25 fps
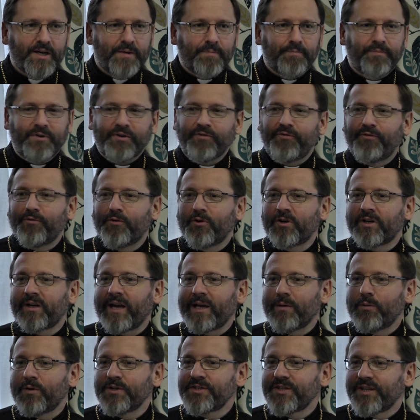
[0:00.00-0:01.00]
Before I
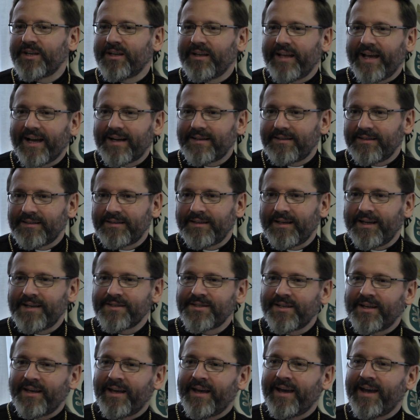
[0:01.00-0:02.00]
was elected as
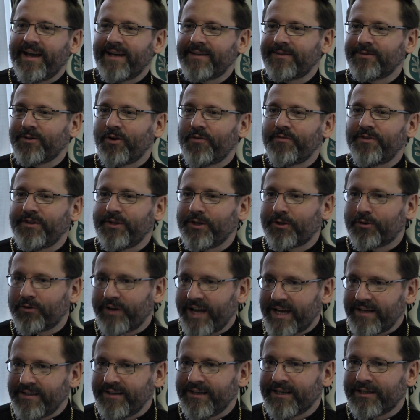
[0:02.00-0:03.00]
a head of the
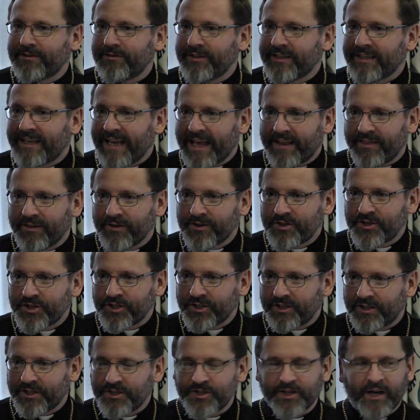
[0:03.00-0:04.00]
Ukrainian Greek Catholic
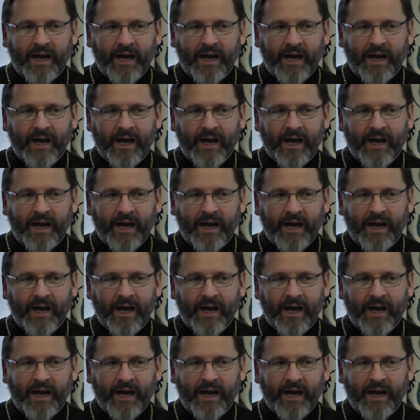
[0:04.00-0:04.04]
Church,